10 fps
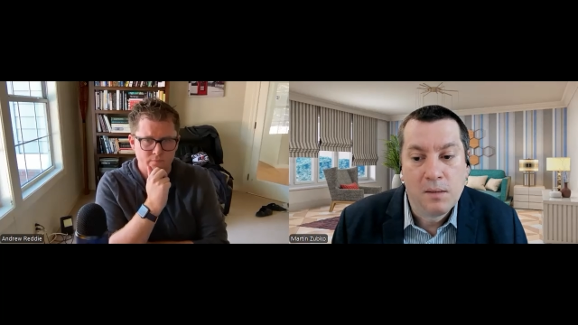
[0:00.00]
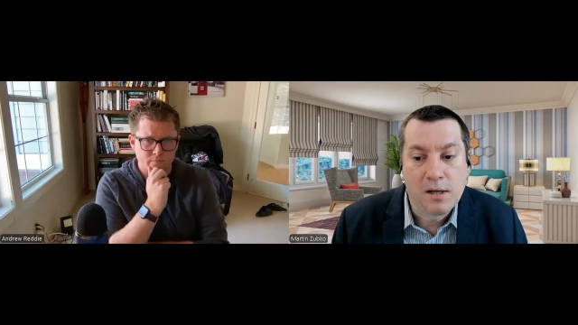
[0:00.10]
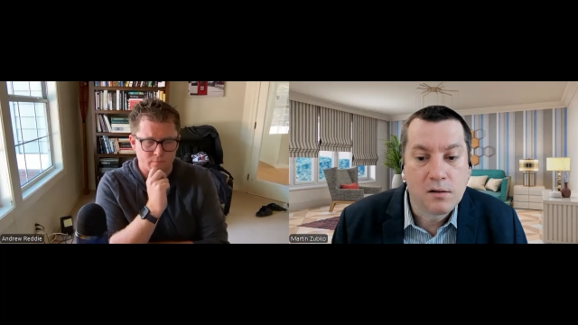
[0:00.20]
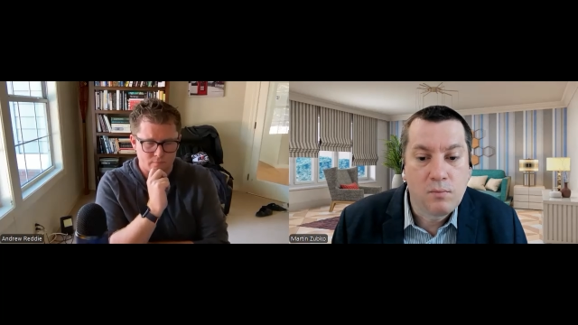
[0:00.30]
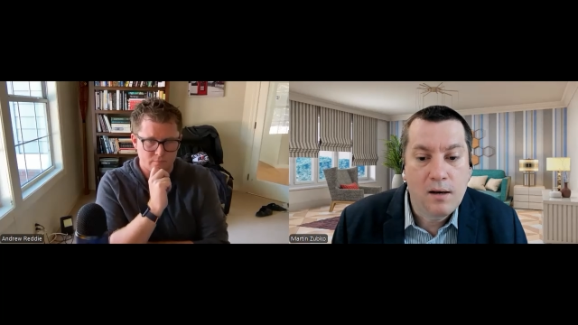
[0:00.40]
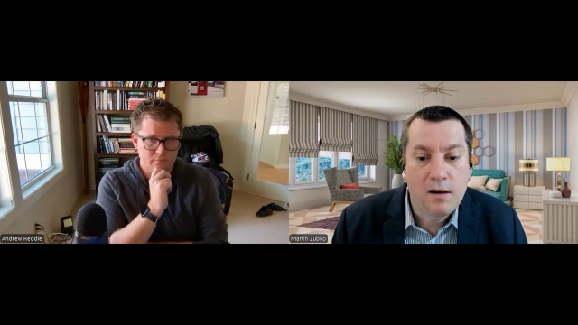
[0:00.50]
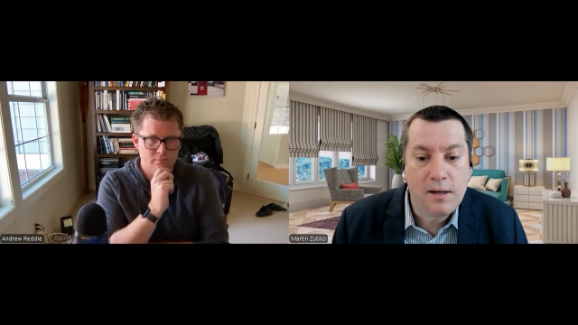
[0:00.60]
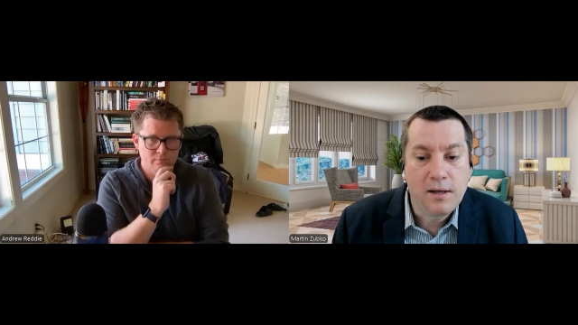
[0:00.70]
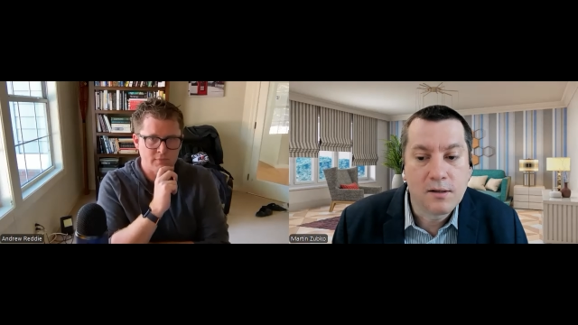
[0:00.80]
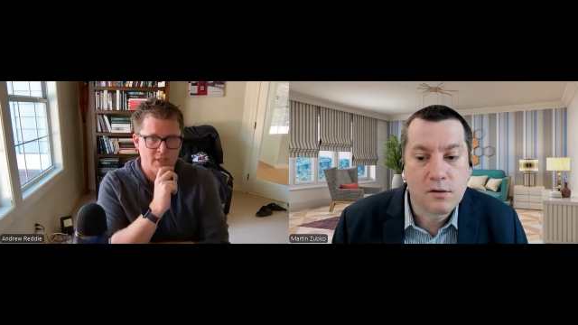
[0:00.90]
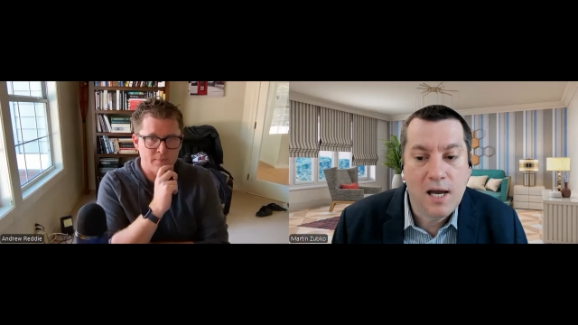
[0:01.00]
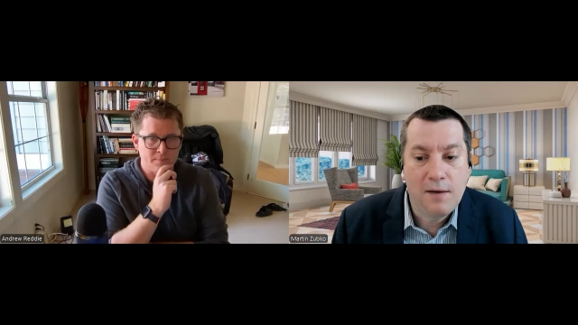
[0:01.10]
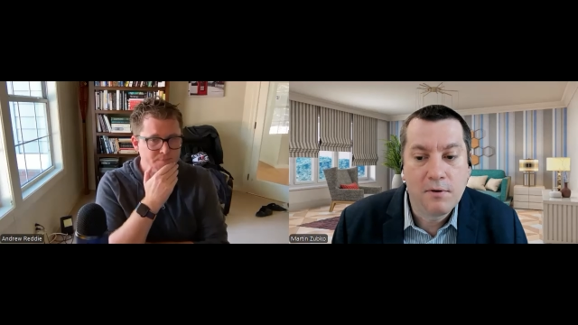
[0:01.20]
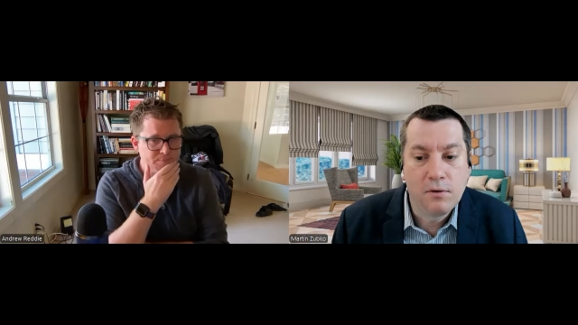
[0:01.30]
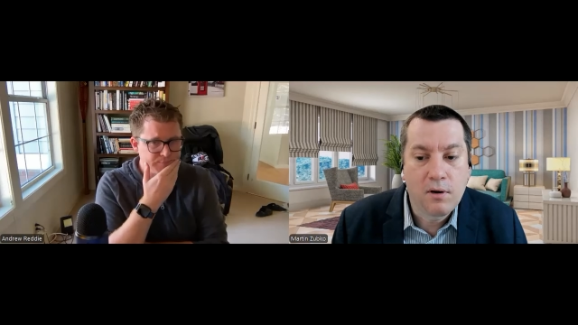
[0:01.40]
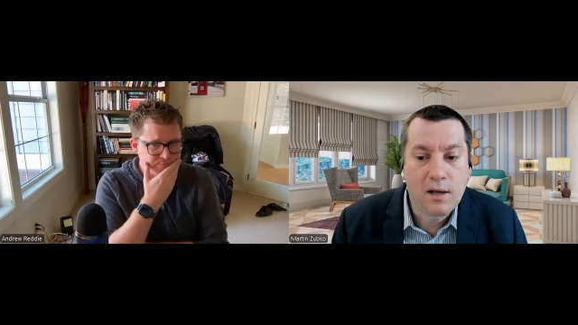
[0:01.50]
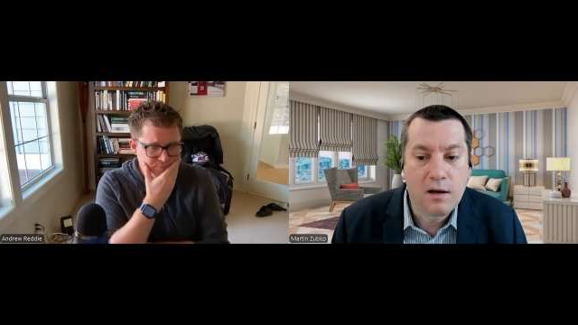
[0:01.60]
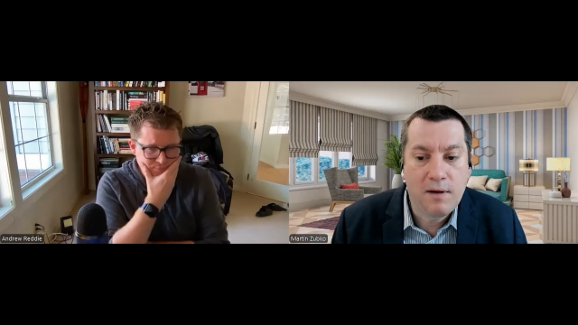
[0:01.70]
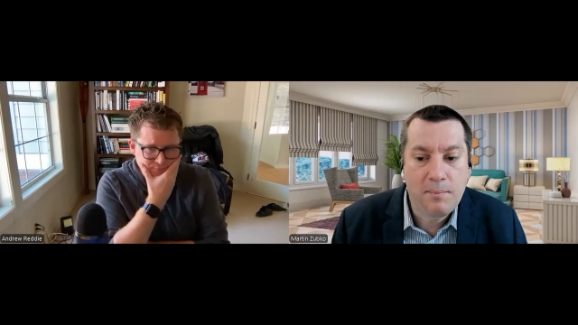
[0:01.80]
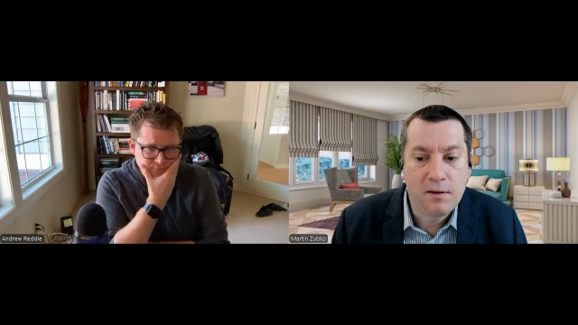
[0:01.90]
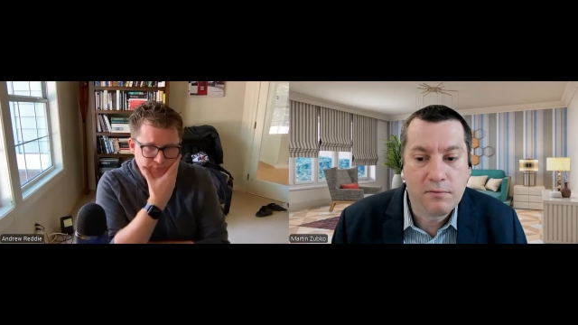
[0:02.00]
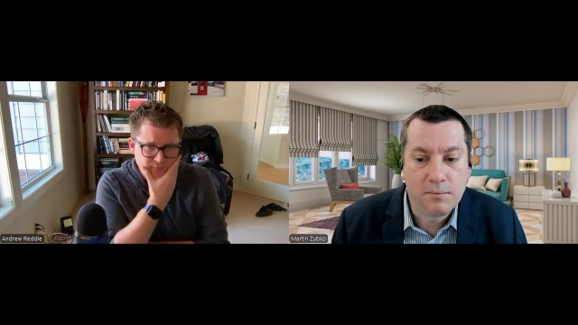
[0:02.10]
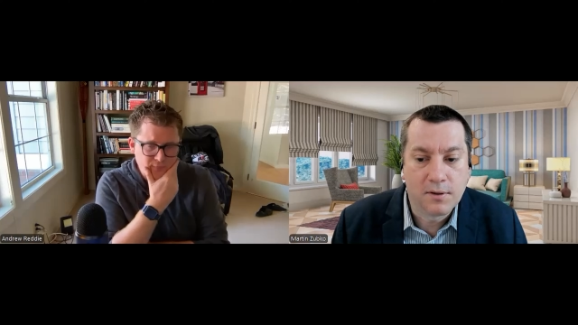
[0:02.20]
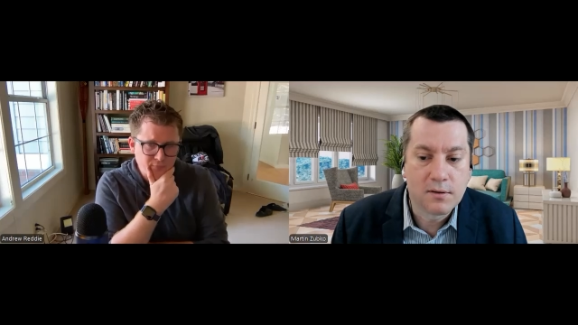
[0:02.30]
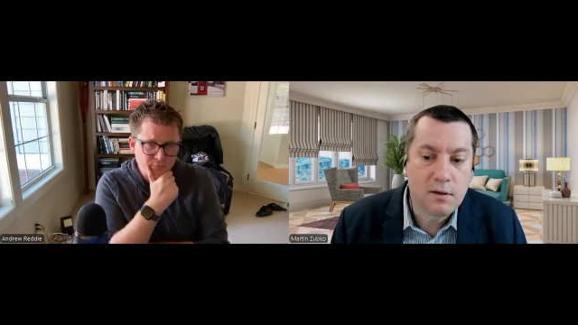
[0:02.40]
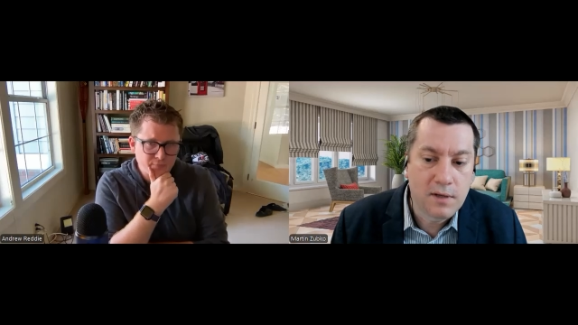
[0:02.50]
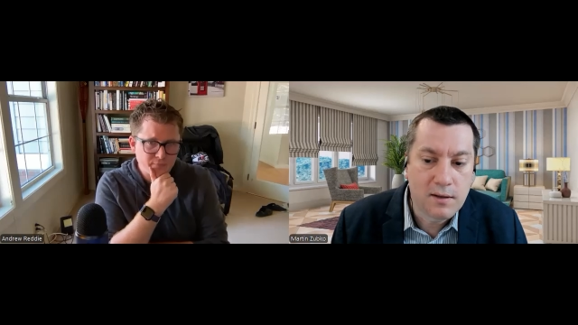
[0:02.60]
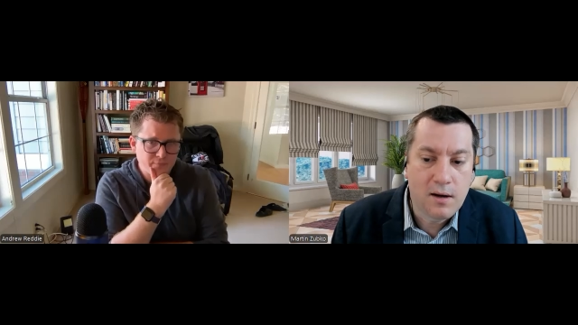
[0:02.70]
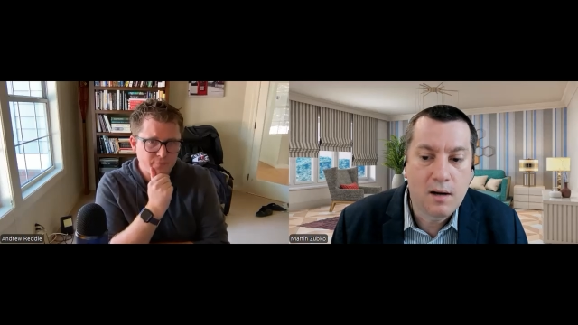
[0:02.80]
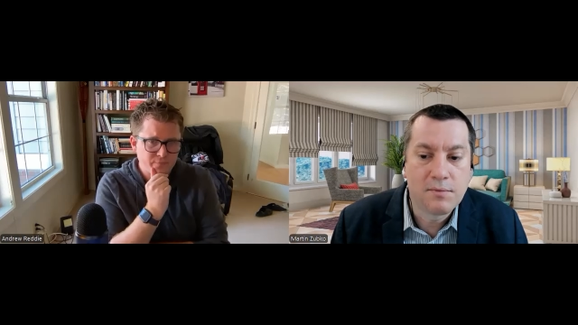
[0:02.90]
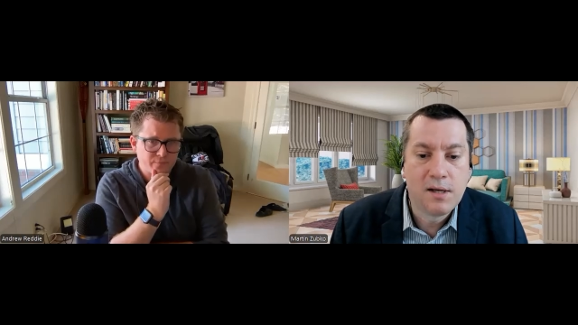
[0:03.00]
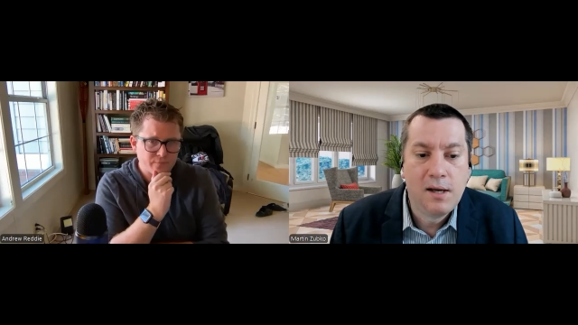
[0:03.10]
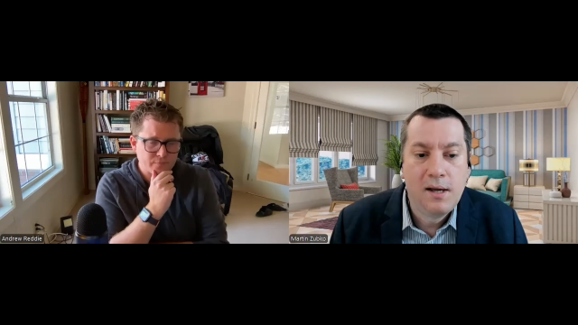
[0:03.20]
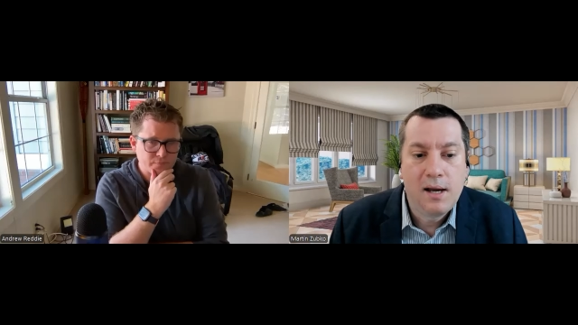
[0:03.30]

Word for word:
Speaker 1: Because one thing is yeah. to have a nuclear weapon from the Soviet times,